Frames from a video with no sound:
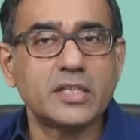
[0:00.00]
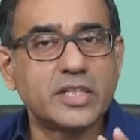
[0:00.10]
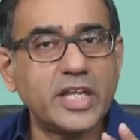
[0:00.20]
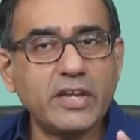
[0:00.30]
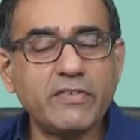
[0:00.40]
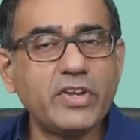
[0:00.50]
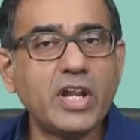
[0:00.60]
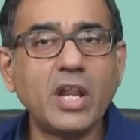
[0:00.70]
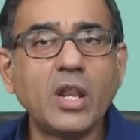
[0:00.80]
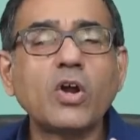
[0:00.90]
They will
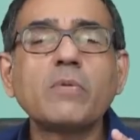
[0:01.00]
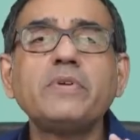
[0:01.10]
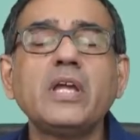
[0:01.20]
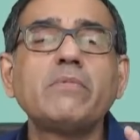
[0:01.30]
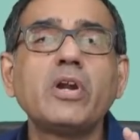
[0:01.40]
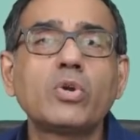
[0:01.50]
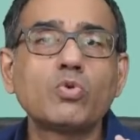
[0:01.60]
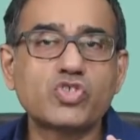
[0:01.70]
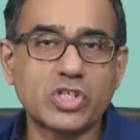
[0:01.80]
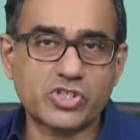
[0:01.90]
not be able to
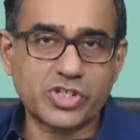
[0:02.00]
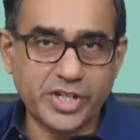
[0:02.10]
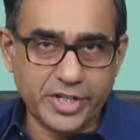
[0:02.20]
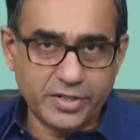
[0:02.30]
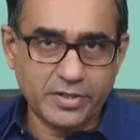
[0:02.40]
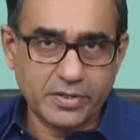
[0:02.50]
sustain,